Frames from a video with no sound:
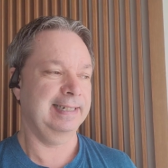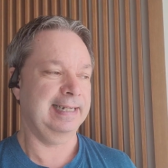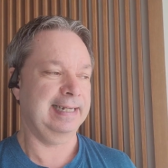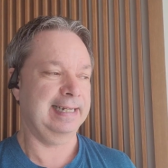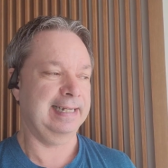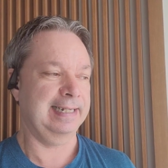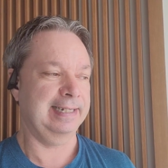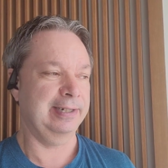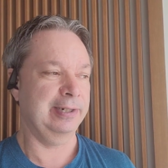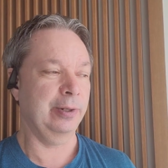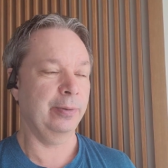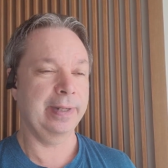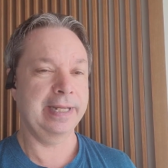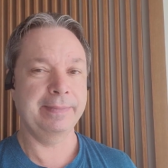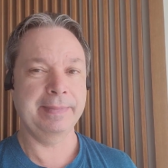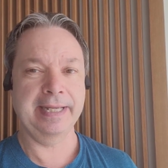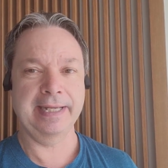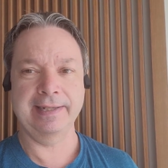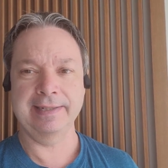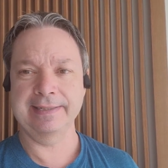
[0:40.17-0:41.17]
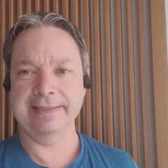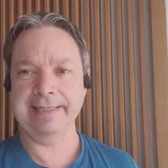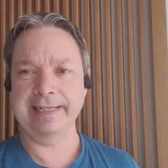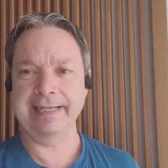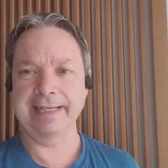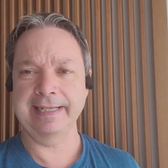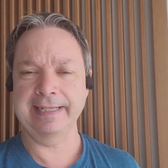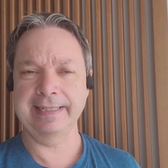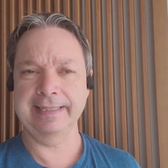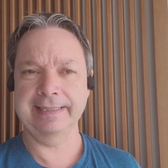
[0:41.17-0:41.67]
Uh, no email
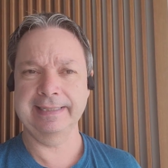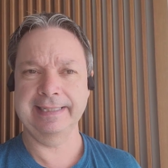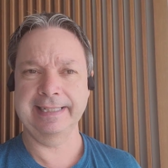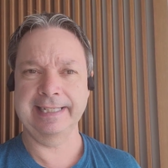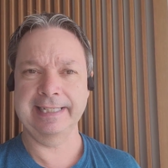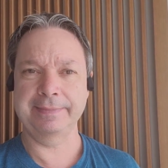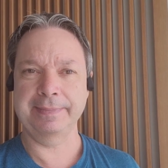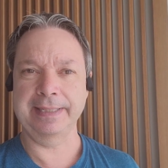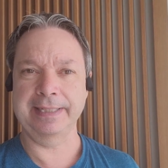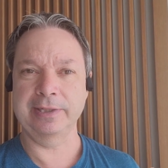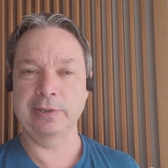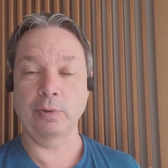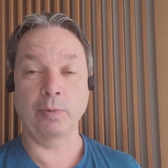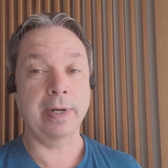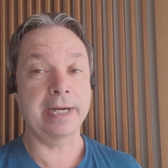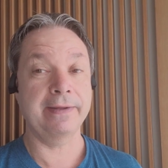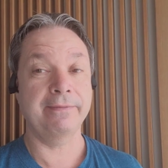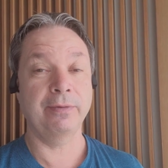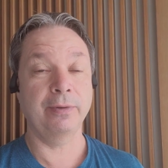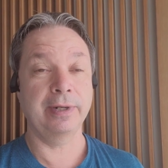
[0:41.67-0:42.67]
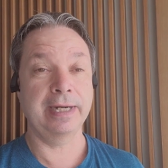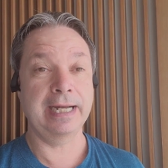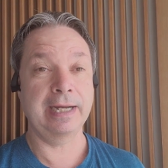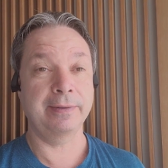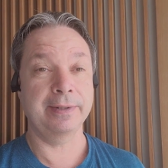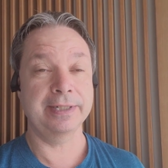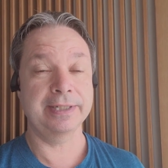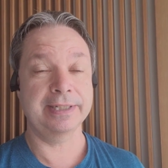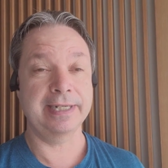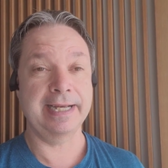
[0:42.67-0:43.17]
saying. It's been 24
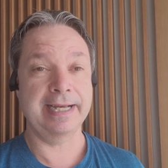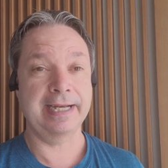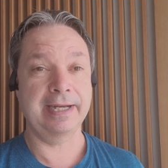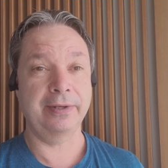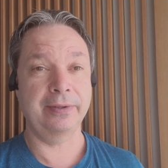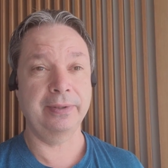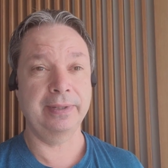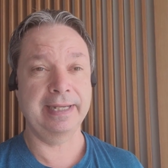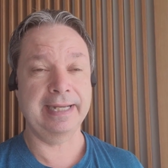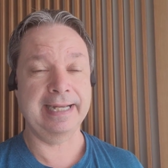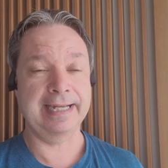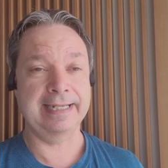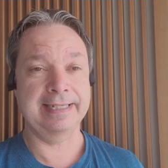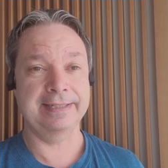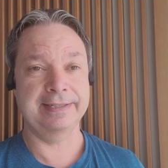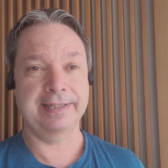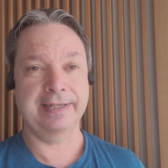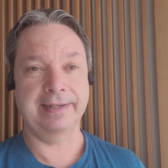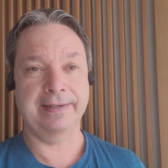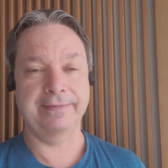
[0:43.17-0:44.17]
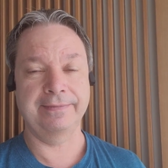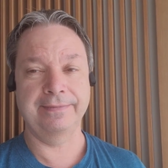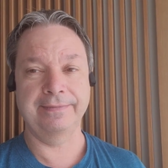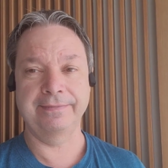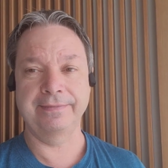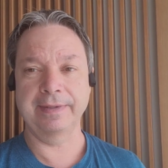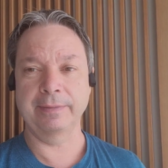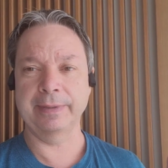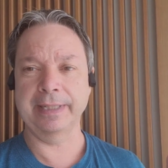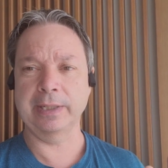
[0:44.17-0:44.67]
hours now as of
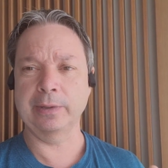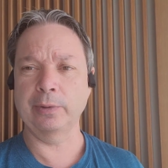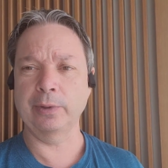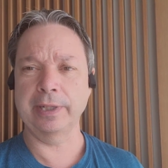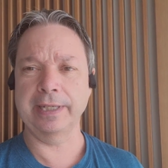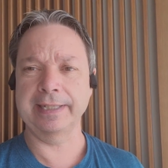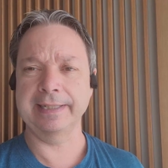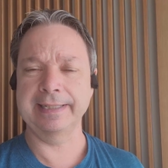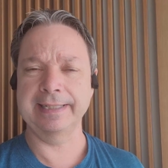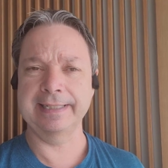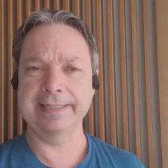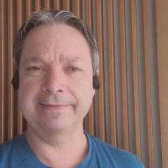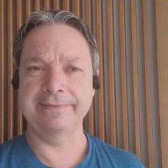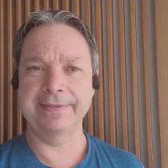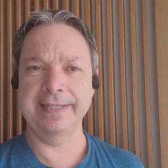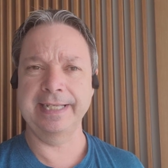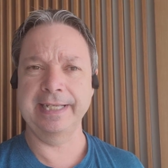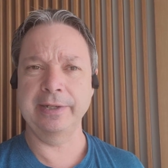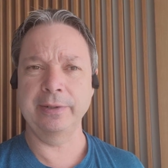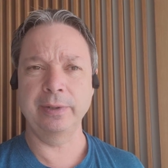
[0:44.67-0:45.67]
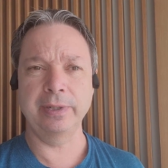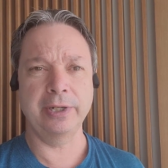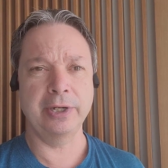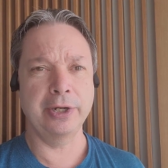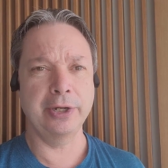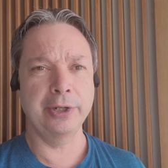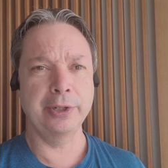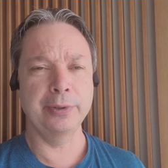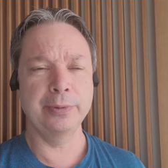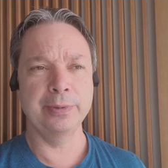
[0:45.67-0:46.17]
recording this video,
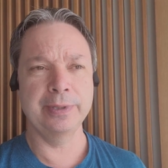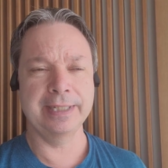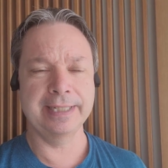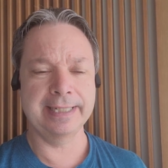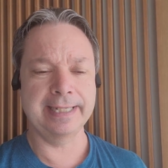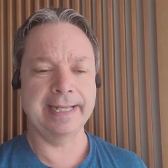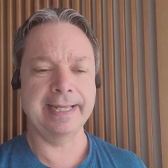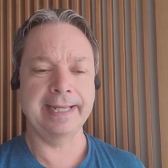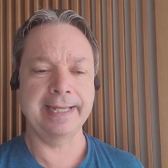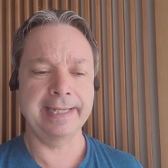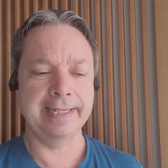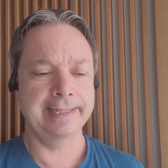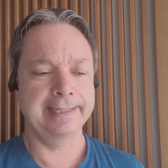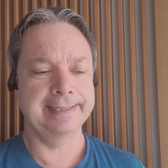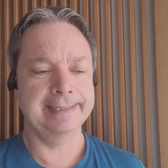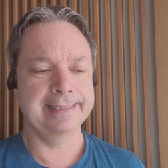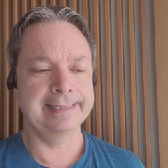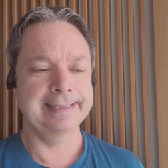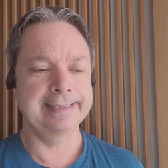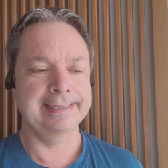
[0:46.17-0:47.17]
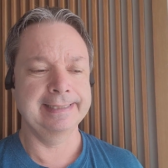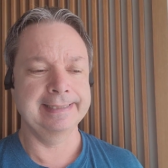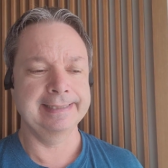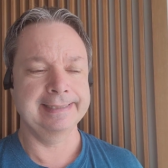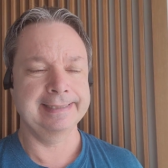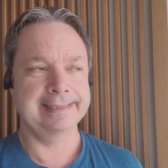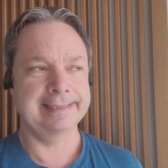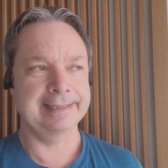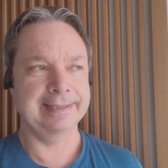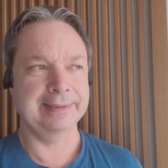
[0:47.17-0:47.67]
noon today.
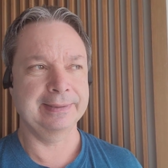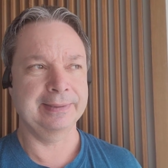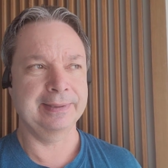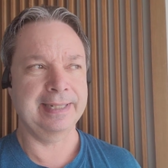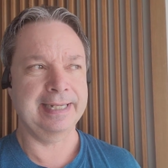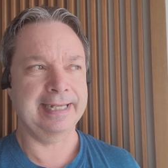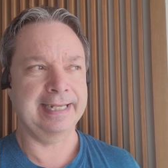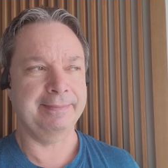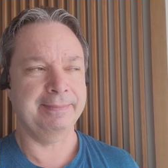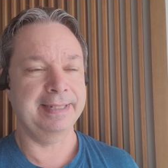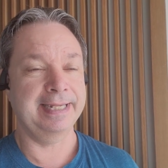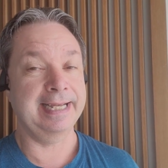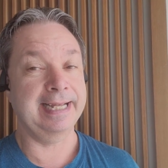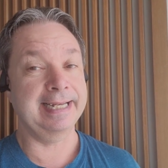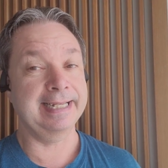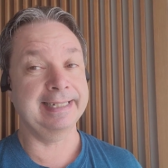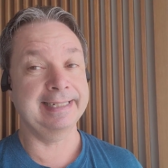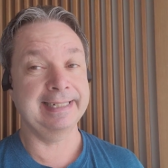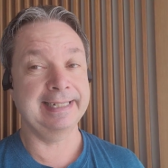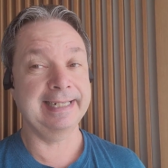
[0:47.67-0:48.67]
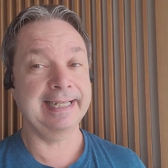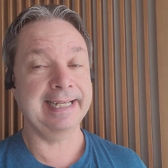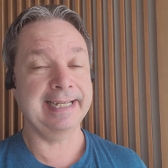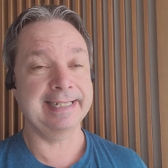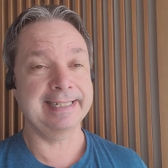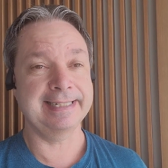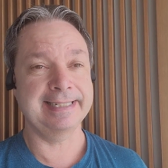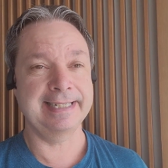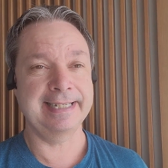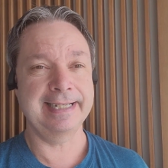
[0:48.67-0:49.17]
So I'm getting a little
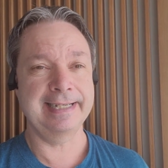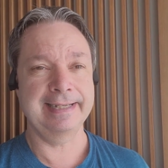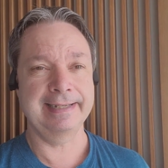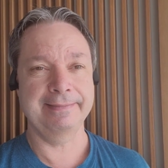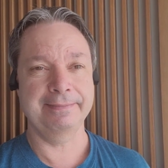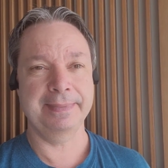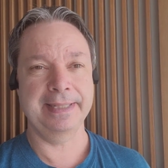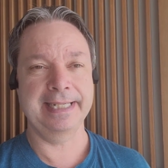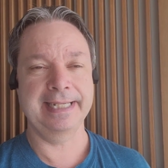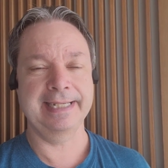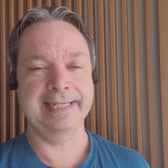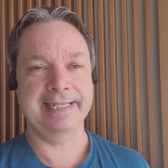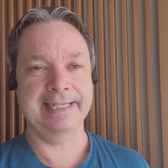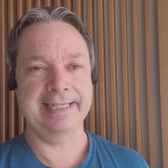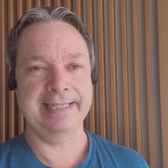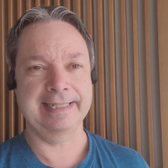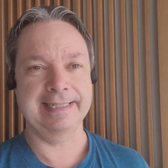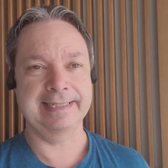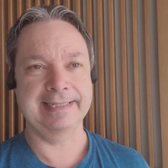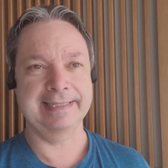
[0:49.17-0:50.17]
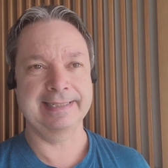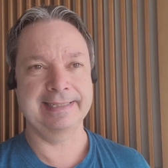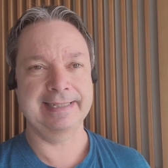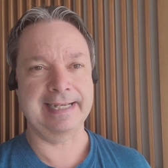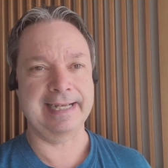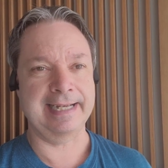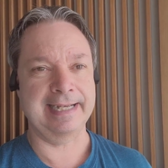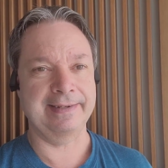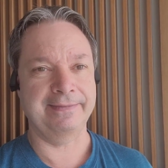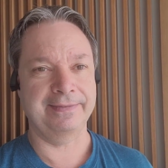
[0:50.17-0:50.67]
antsy because
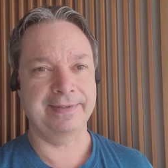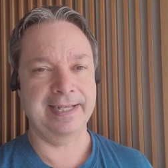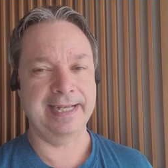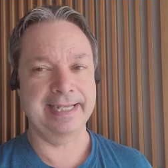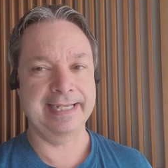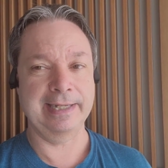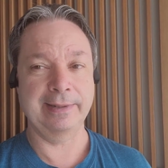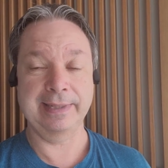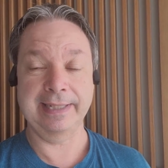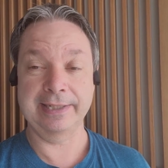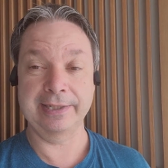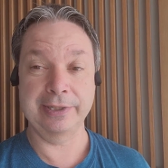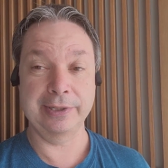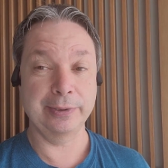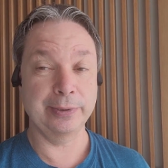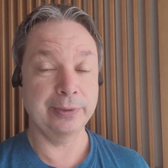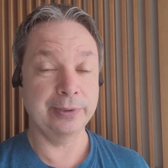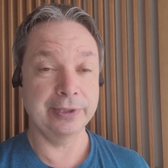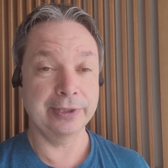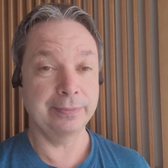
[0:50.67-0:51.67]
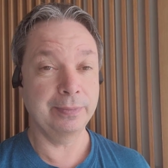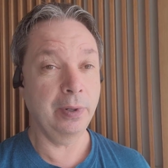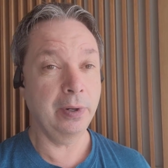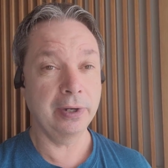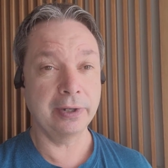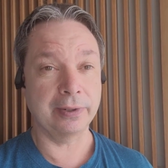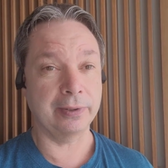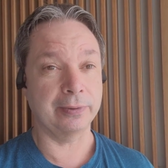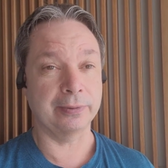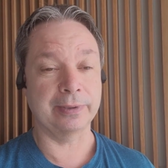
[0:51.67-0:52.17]
I fly out at noon
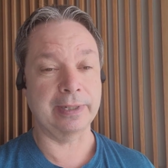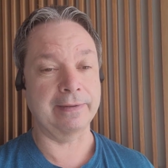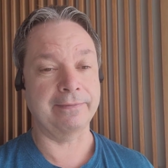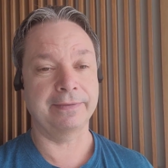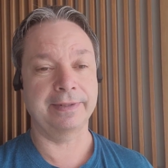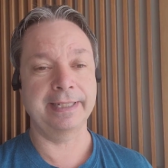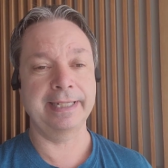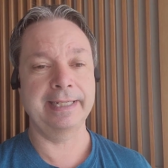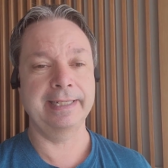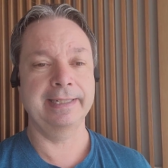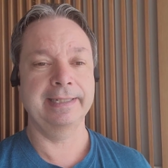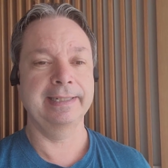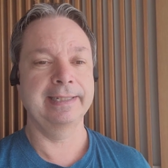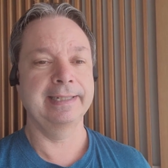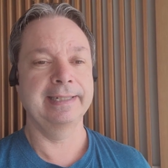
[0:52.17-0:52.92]
tomorrow, roughly